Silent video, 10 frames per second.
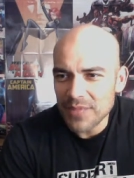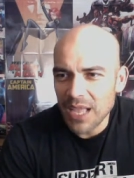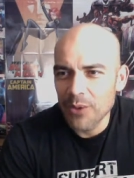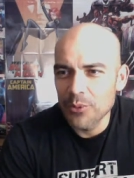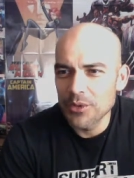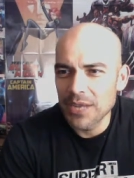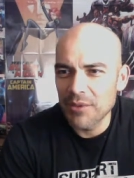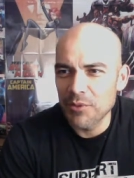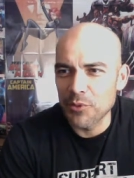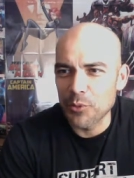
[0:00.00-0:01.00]
would have
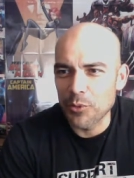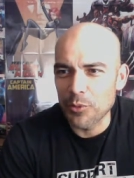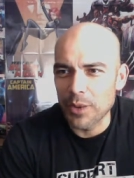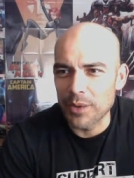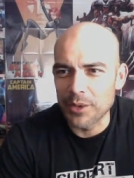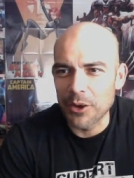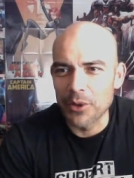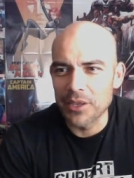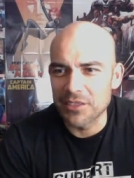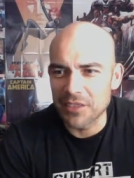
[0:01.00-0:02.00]
if you weren't reminding me. Oh,
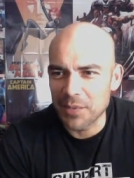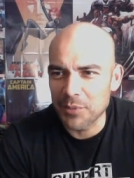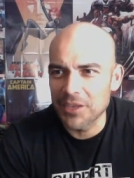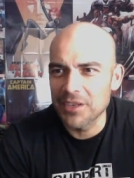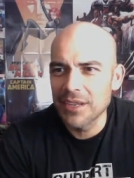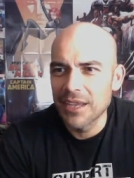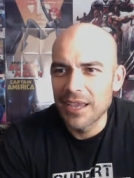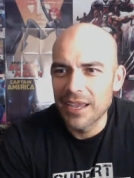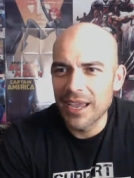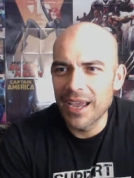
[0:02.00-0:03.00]
hit the like button?
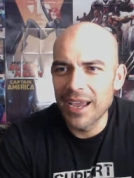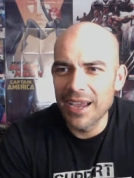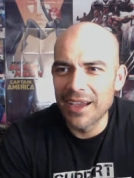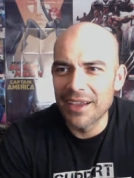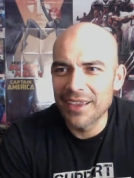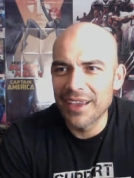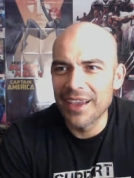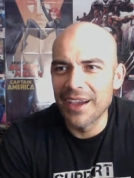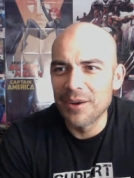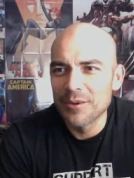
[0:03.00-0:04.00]

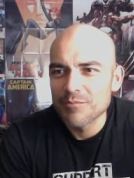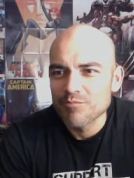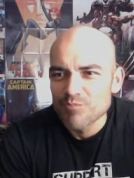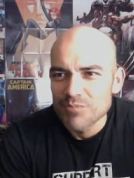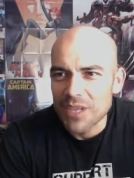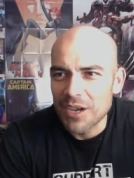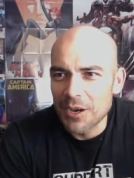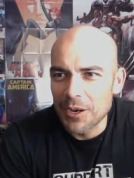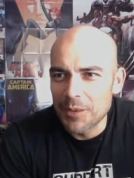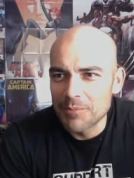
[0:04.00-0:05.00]
Yeah.
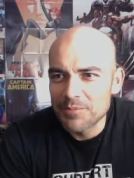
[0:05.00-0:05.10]
I